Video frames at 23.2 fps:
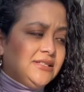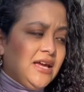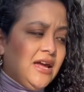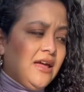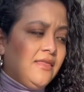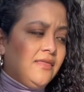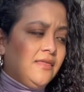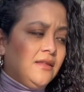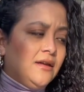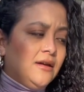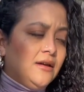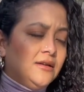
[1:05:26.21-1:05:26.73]

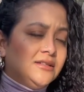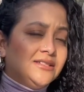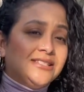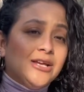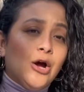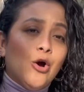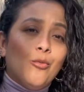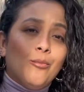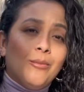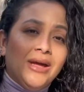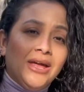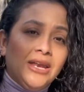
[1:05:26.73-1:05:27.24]
and the
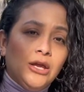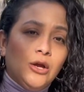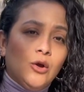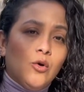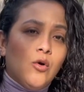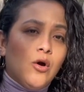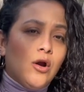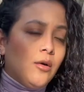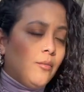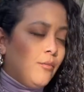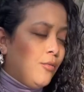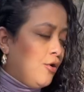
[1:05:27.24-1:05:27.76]
salmerio
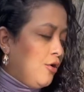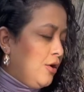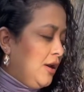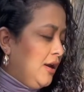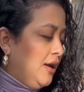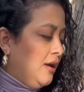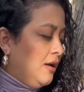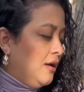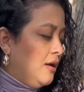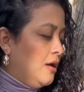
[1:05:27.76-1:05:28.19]
are burning,